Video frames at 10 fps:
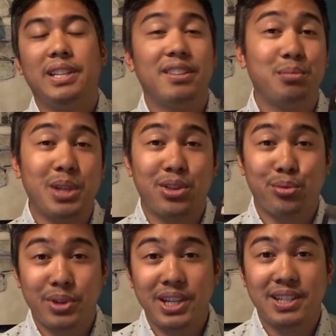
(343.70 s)
gives me
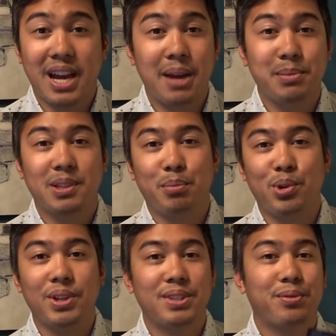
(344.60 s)
3 times the
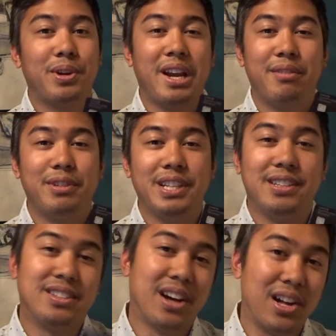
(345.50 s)
points for every
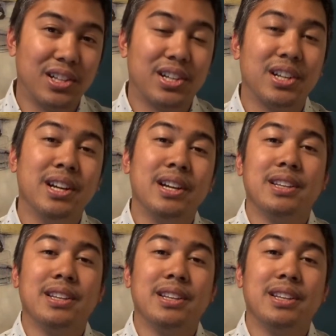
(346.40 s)
dollar